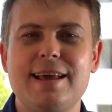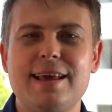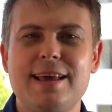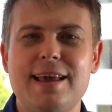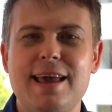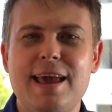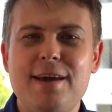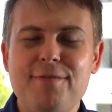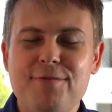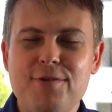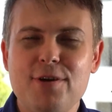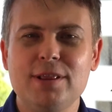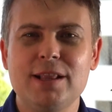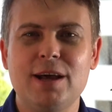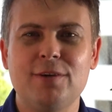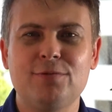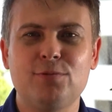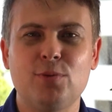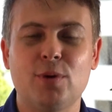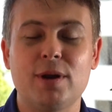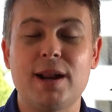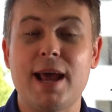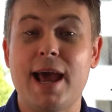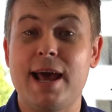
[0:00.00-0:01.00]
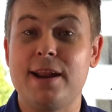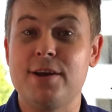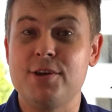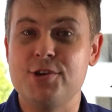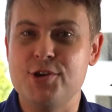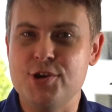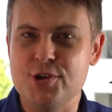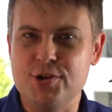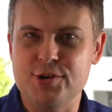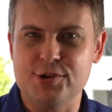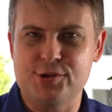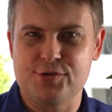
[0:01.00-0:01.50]
If your loved one had a
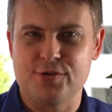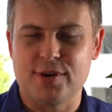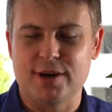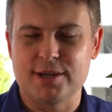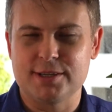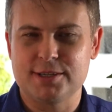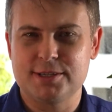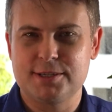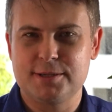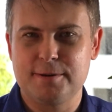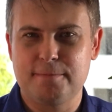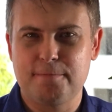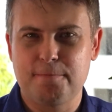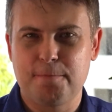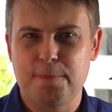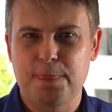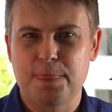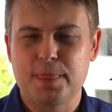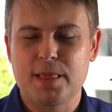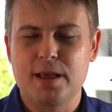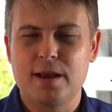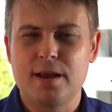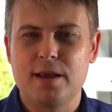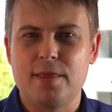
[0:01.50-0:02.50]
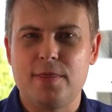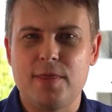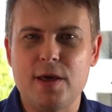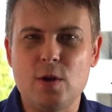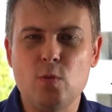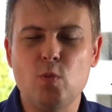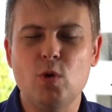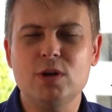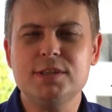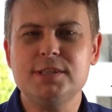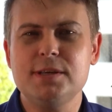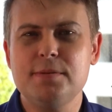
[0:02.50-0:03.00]
unit trust, then
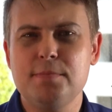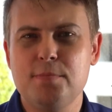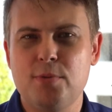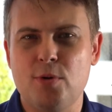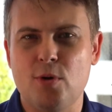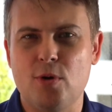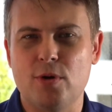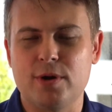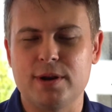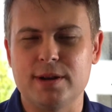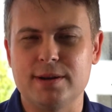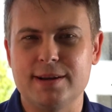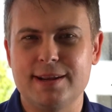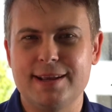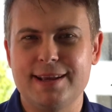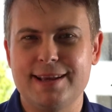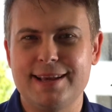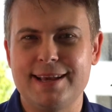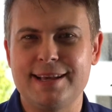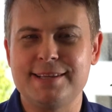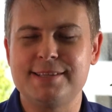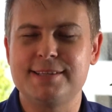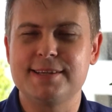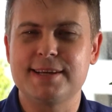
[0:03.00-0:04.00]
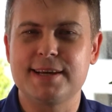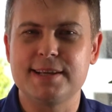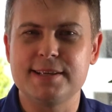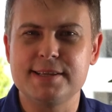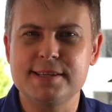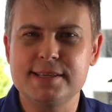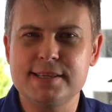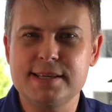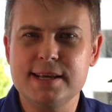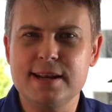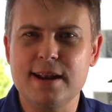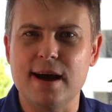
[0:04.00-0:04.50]
what's important is to
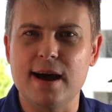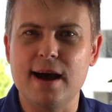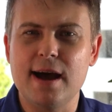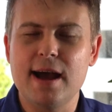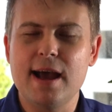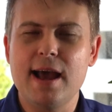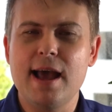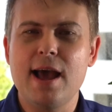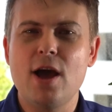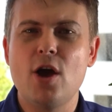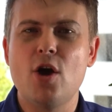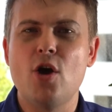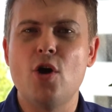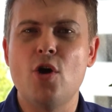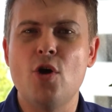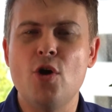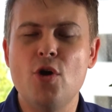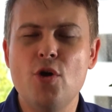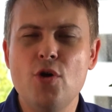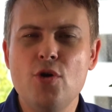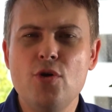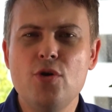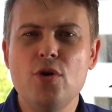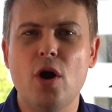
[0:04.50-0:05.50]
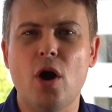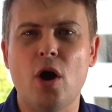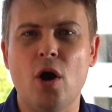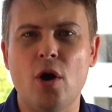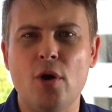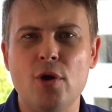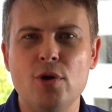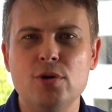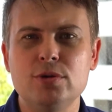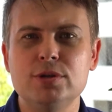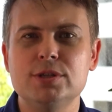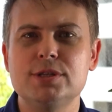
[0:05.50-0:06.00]
consider who
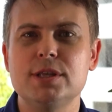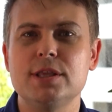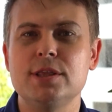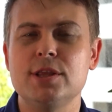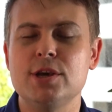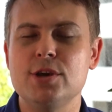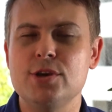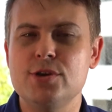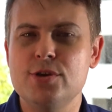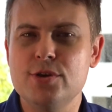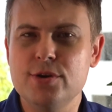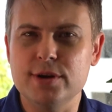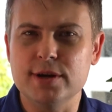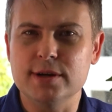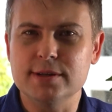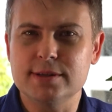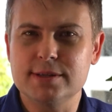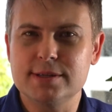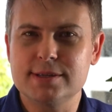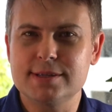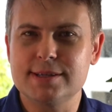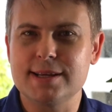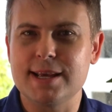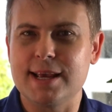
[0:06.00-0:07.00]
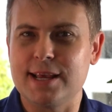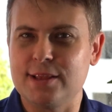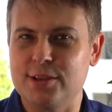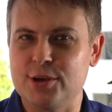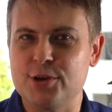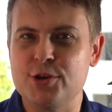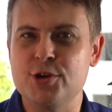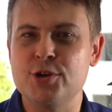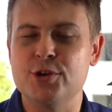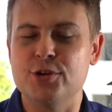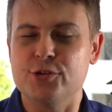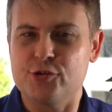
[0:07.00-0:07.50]
owns the units in the
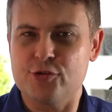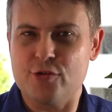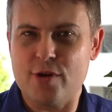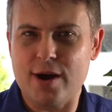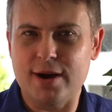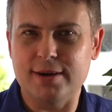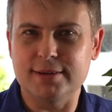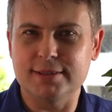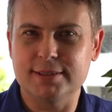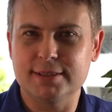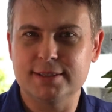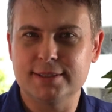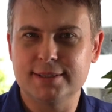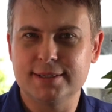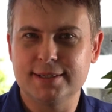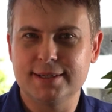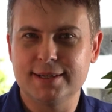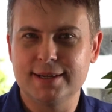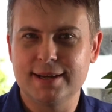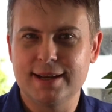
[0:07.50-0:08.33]
unit trust.